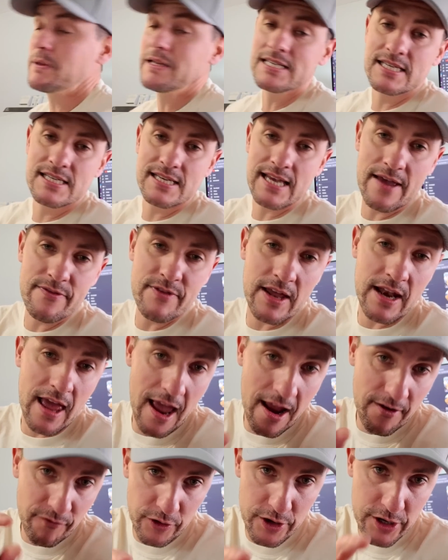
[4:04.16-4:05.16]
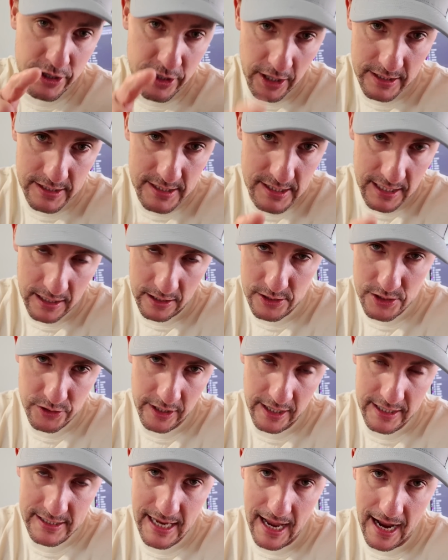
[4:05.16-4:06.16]
been said that every good sales
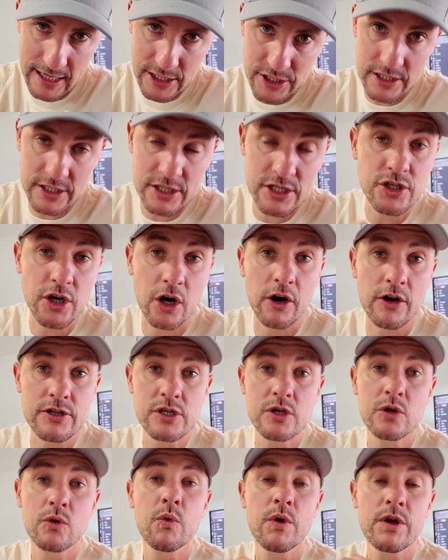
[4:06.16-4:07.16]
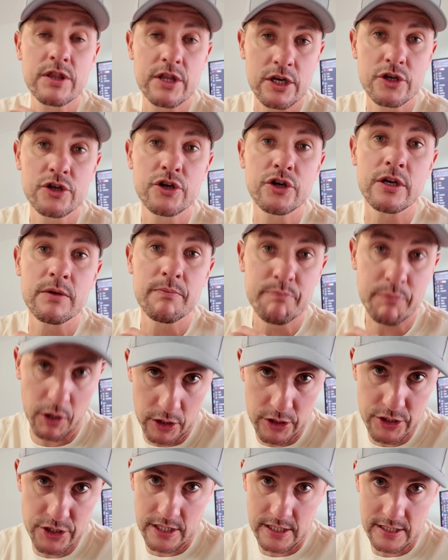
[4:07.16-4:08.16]
transaction starts with a good
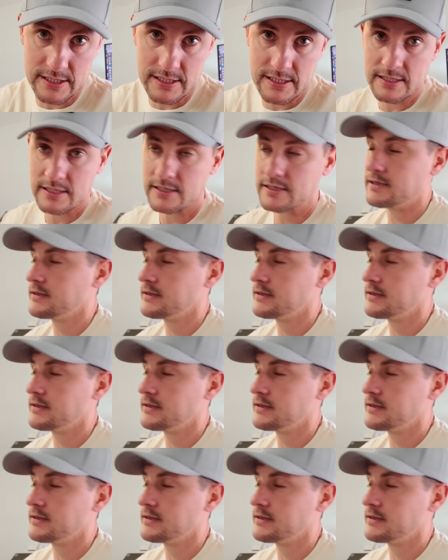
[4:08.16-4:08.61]
purchase.